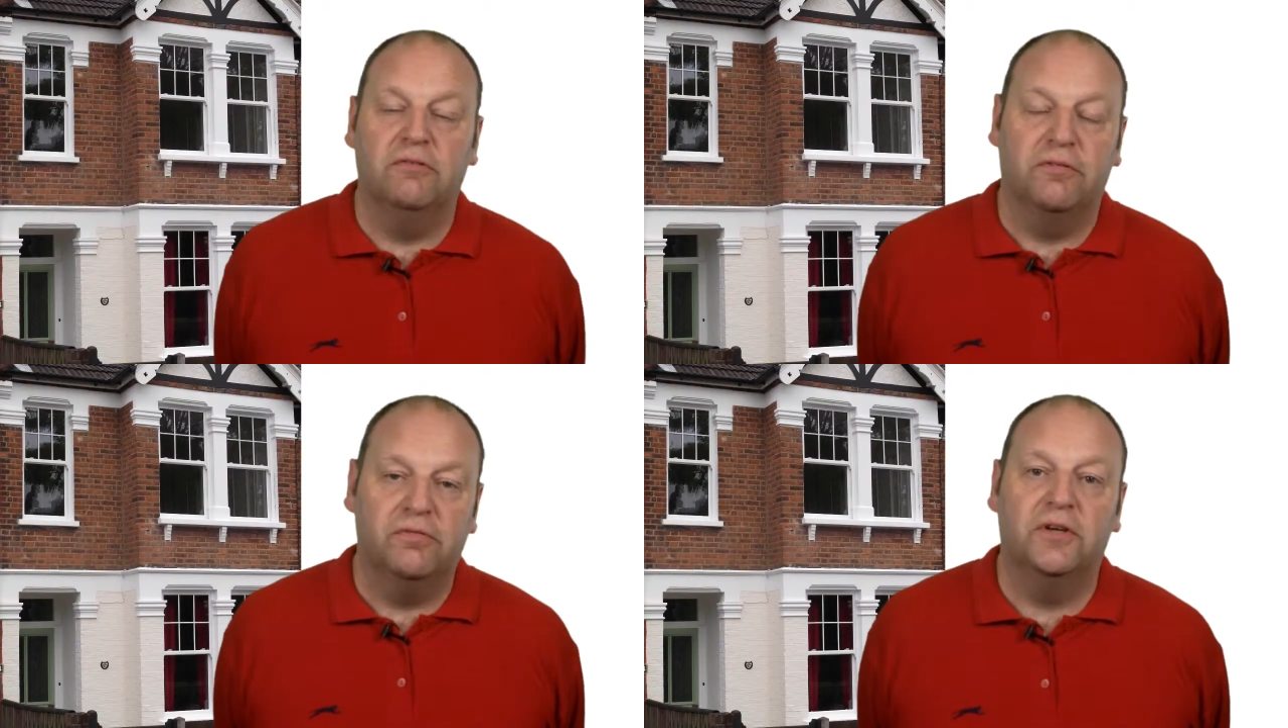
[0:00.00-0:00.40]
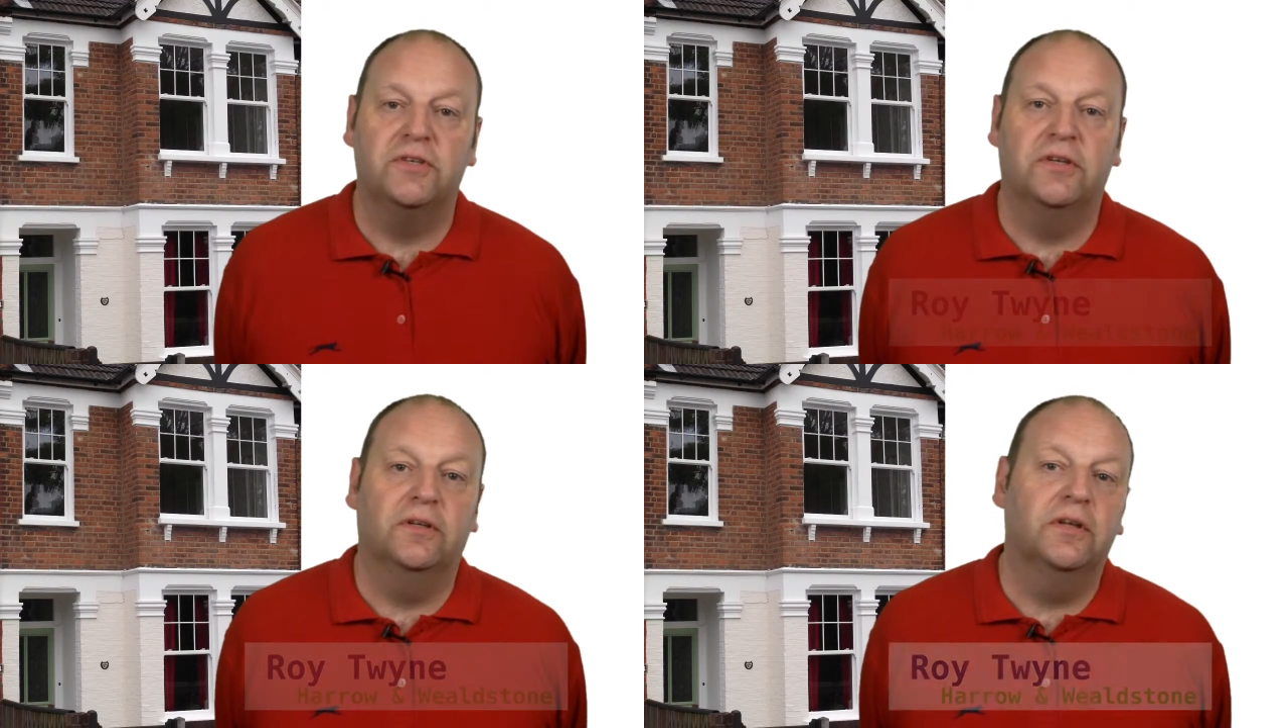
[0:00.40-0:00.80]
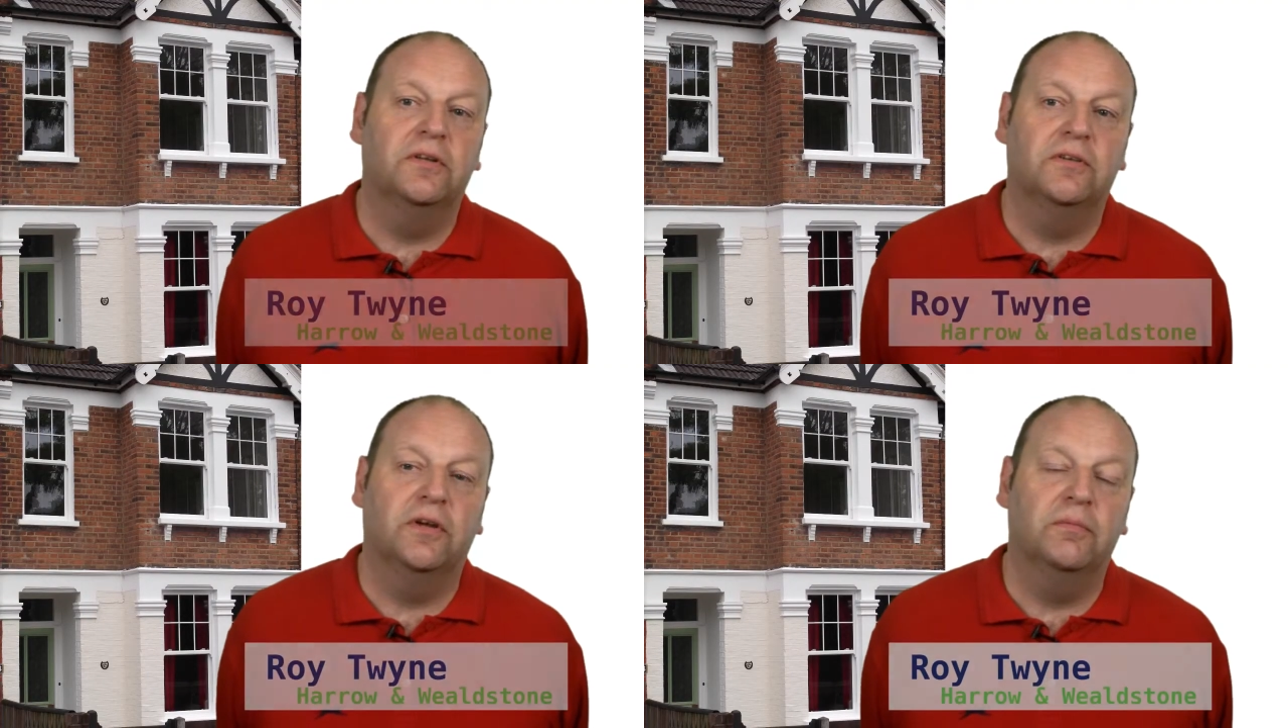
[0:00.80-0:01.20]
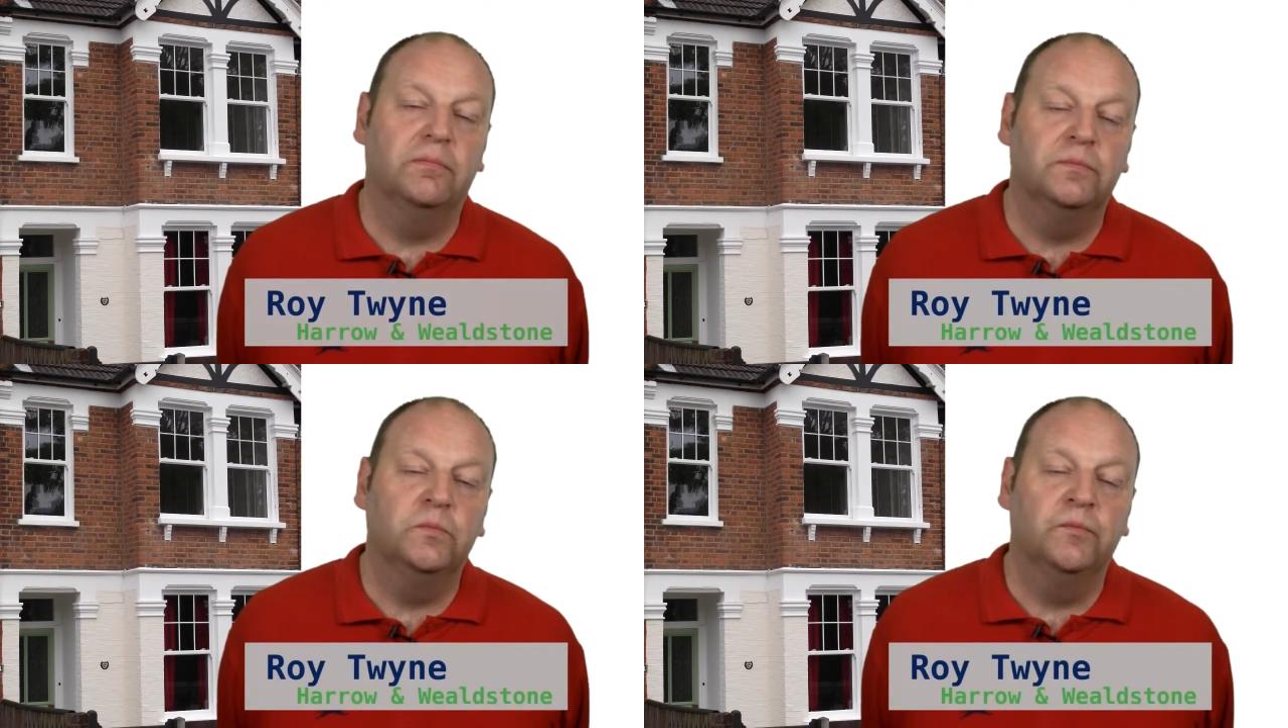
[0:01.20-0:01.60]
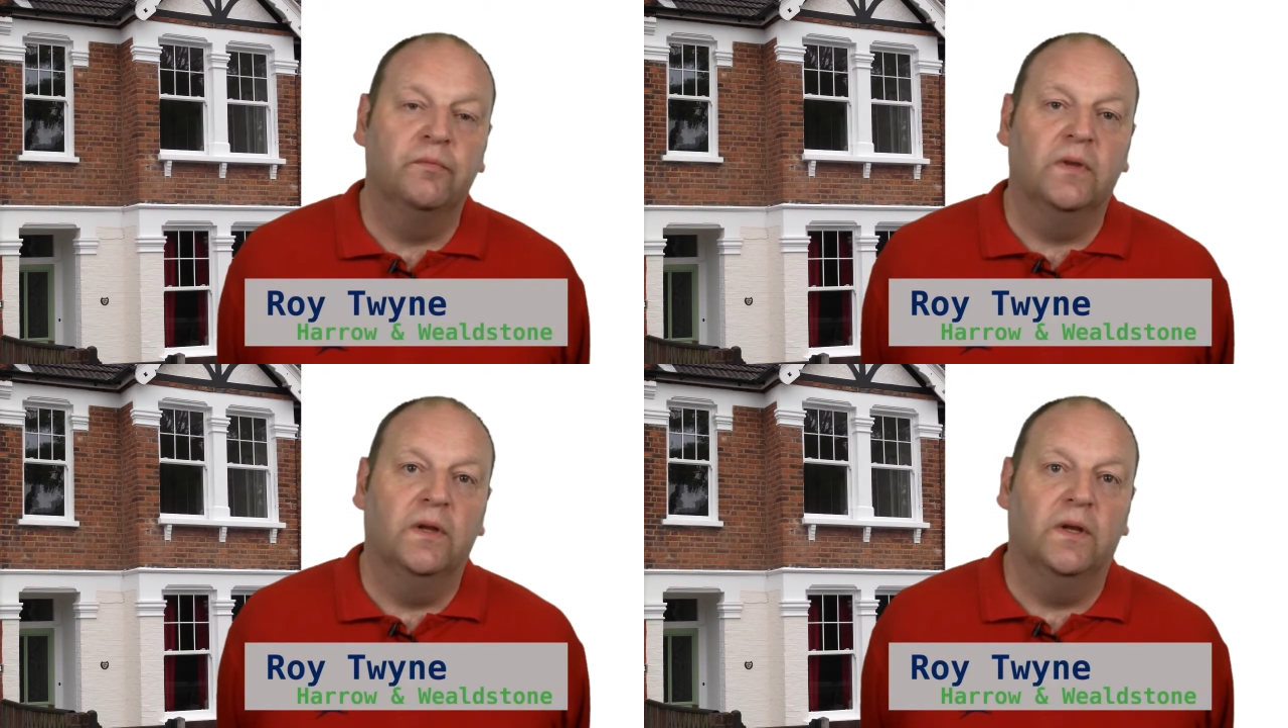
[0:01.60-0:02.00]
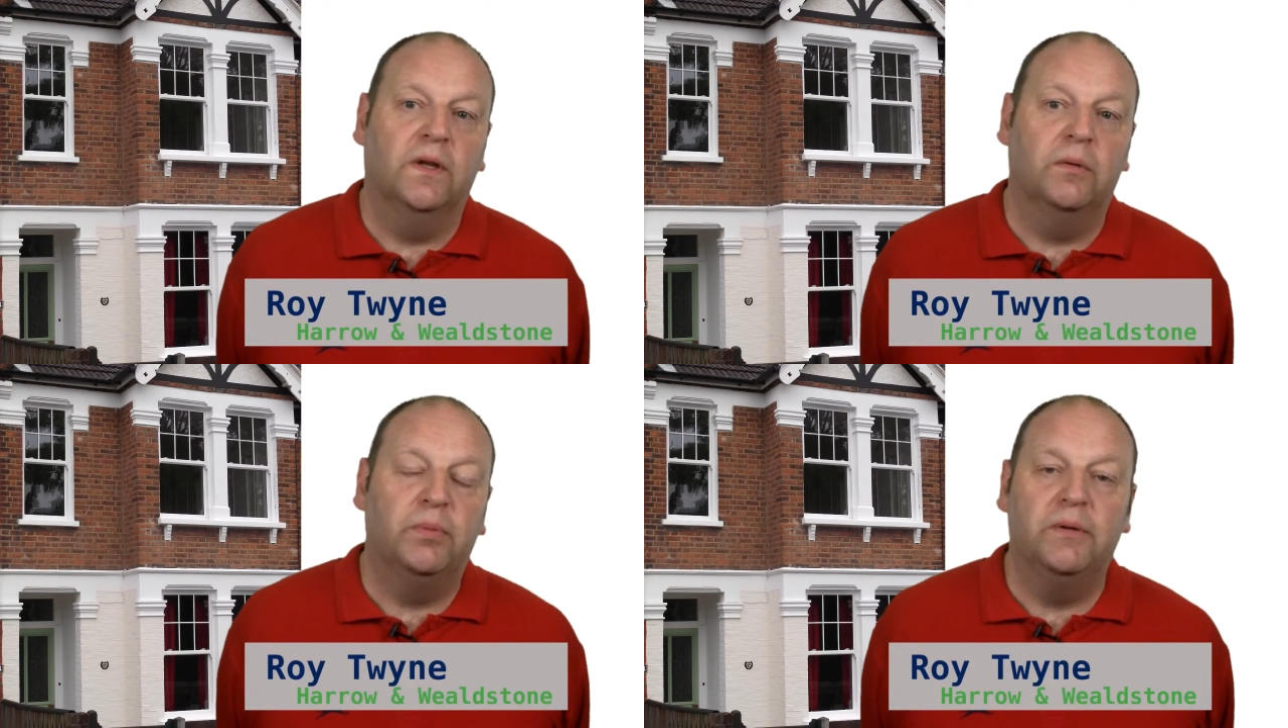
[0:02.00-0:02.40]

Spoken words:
very refreshing that you know,